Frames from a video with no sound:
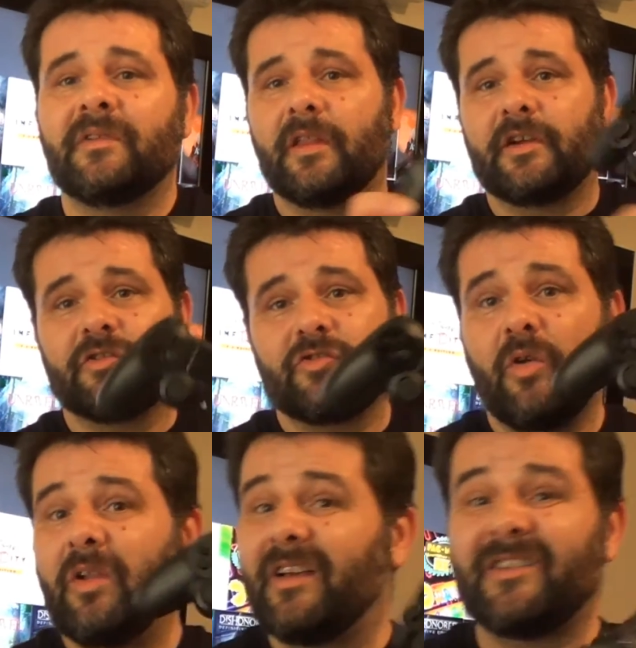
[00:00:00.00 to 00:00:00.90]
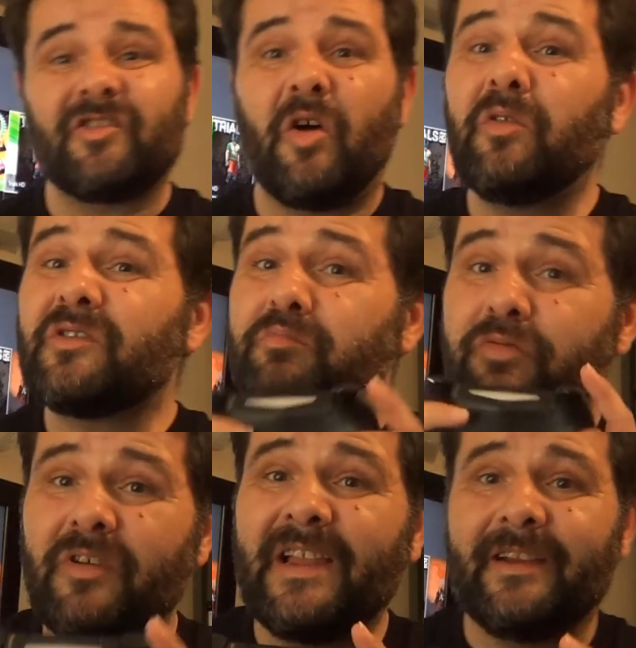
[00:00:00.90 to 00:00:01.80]
got the controller. The controller's
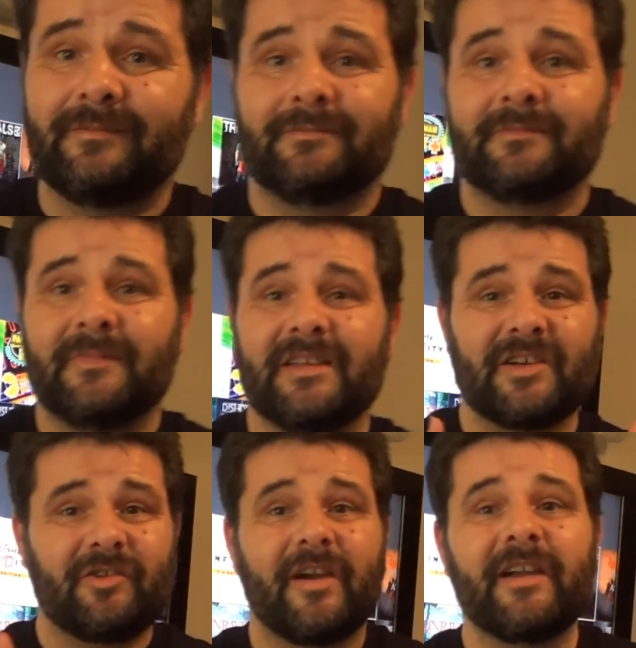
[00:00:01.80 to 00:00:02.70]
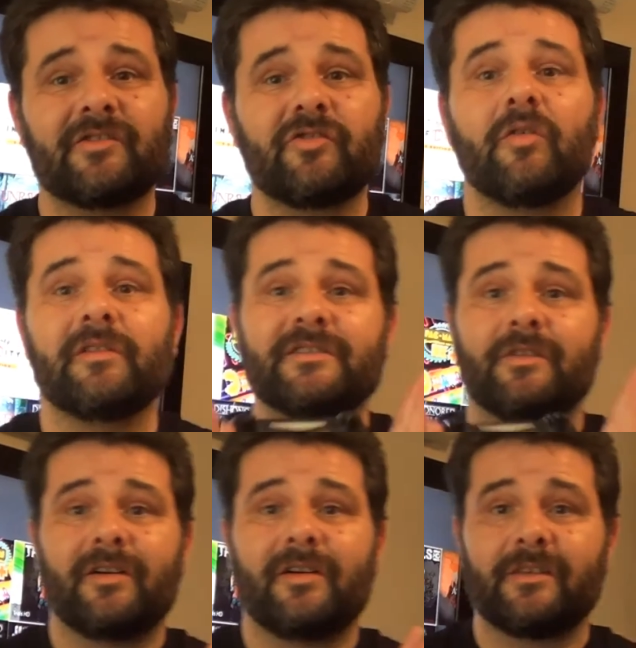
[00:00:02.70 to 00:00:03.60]
brilliant. It's a great controller. It's
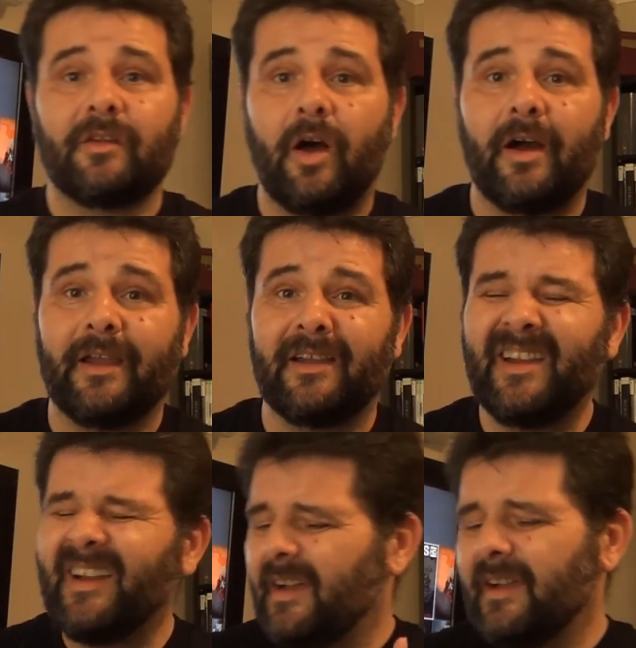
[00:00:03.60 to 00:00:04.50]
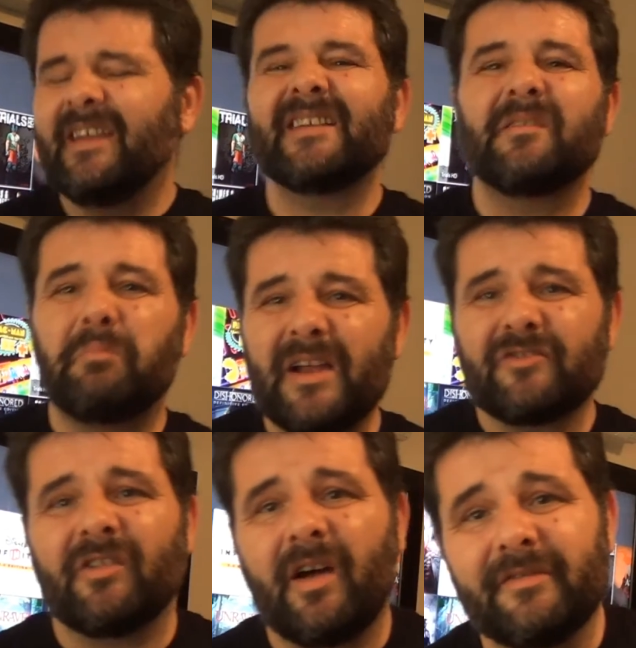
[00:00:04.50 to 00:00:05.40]
nice and light. Yes, the
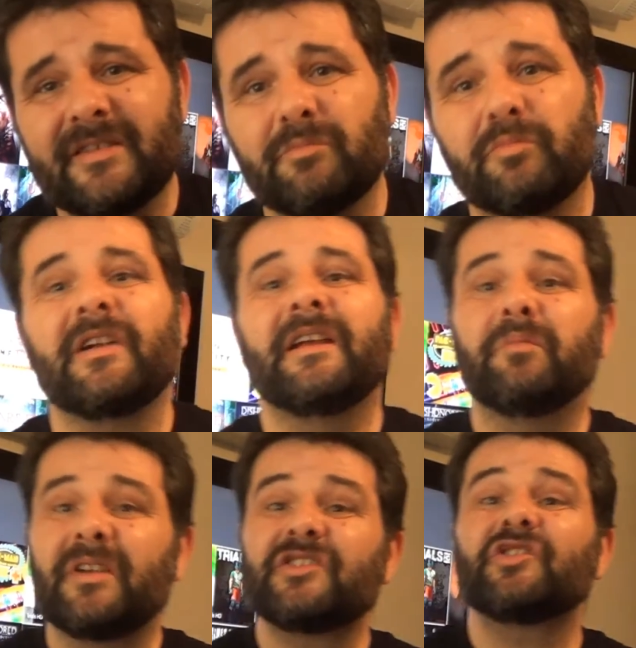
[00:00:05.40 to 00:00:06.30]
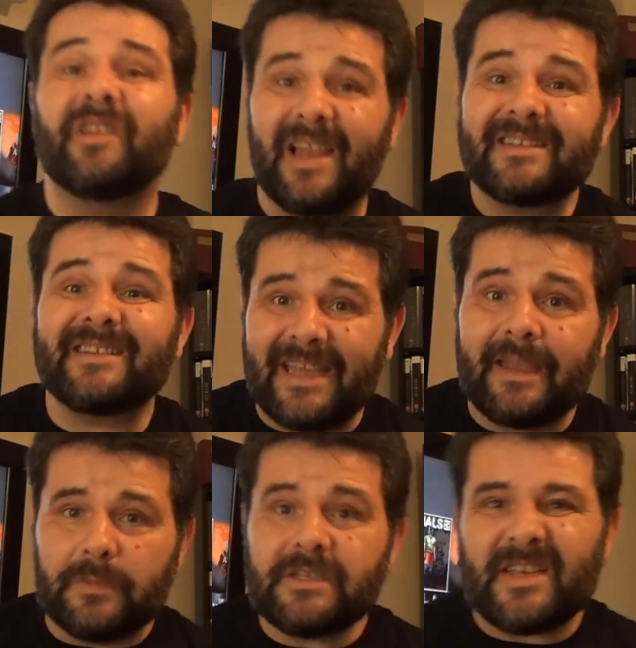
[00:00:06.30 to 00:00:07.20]
battery life isn't brilliant, but it should last the gaming
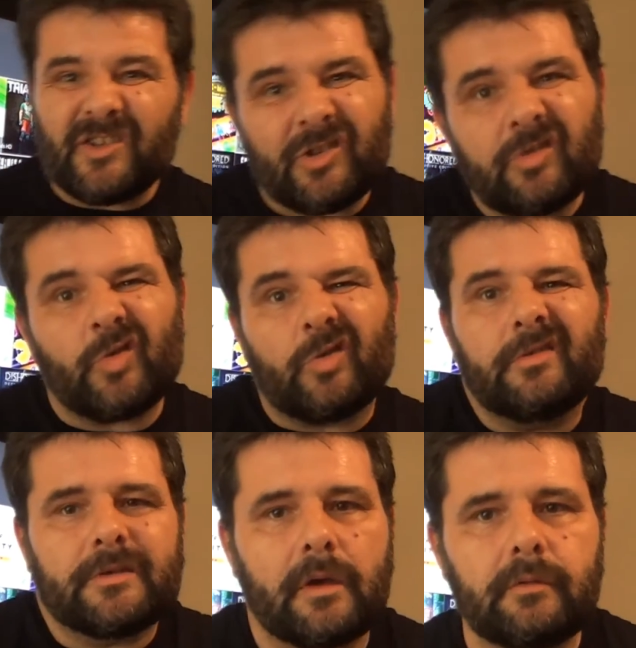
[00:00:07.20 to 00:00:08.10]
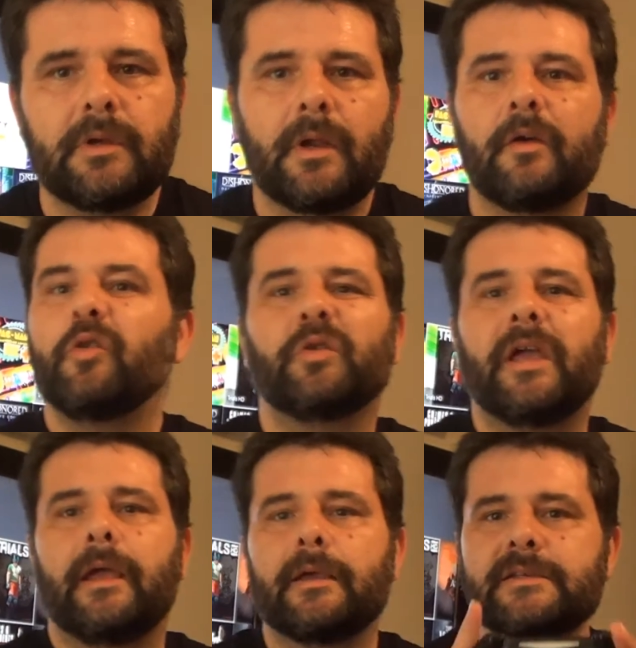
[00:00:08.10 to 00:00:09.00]
session. So, you know, who
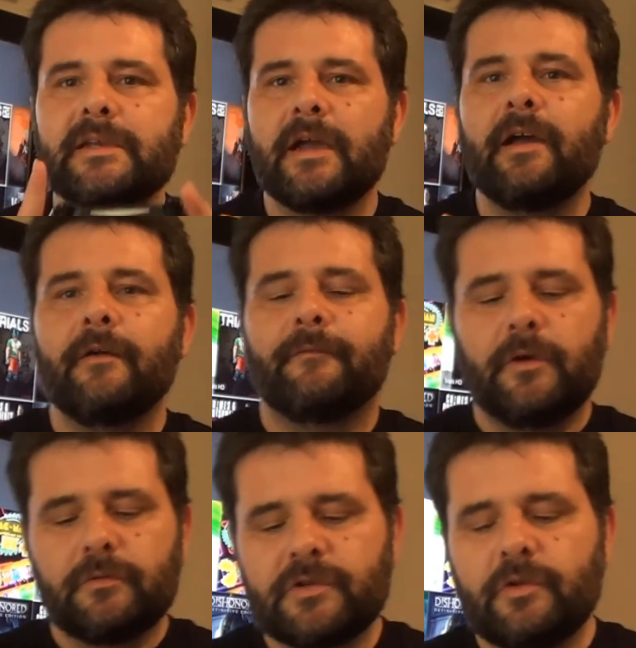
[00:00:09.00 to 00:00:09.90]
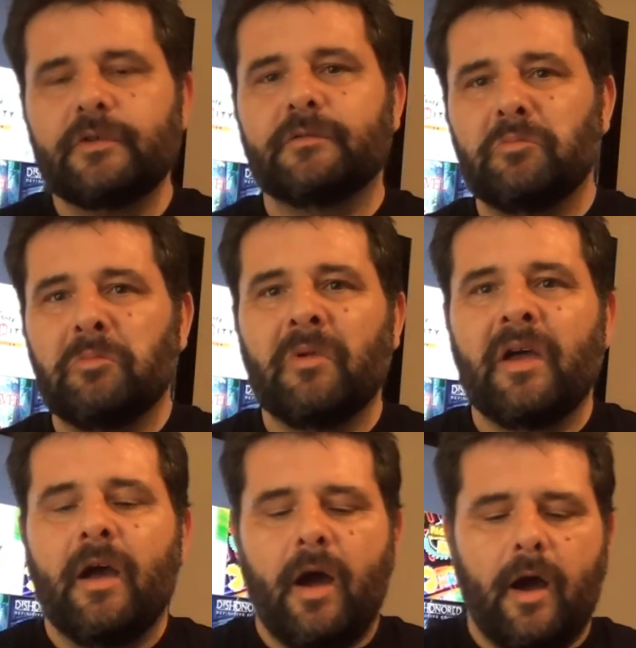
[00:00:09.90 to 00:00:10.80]
cares? Feels good.
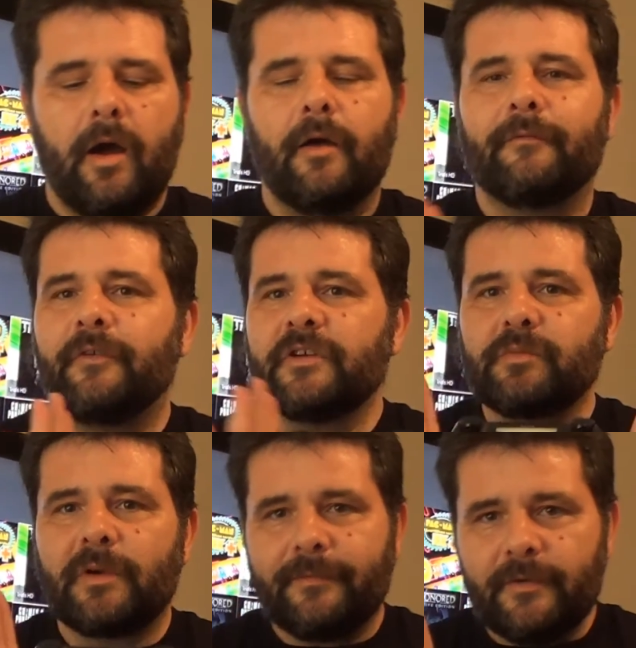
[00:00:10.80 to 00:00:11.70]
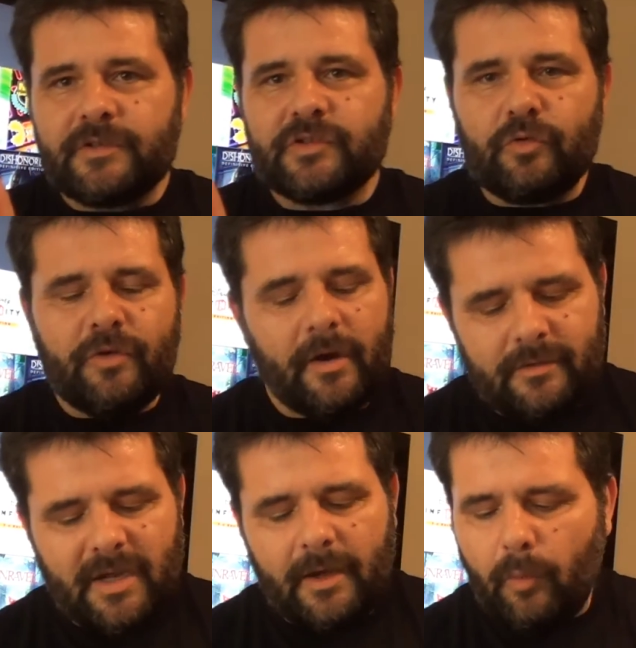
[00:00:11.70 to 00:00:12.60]
At first, when I first saw it, I
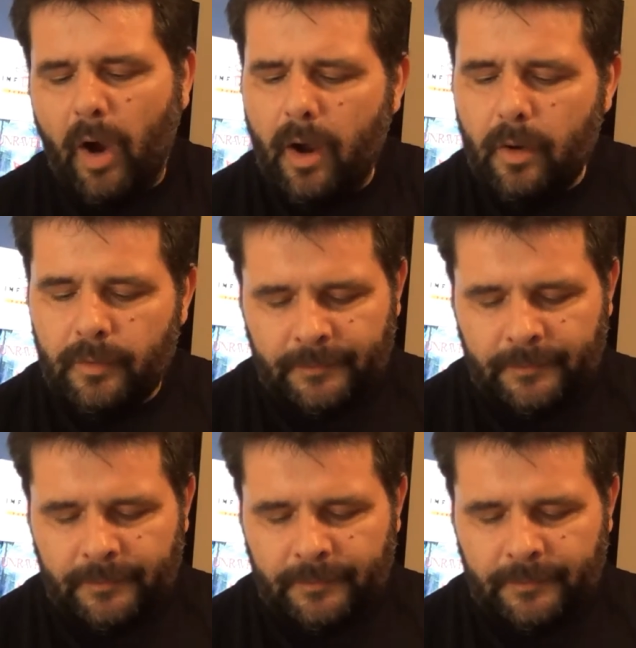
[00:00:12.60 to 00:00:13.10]
was like, wow,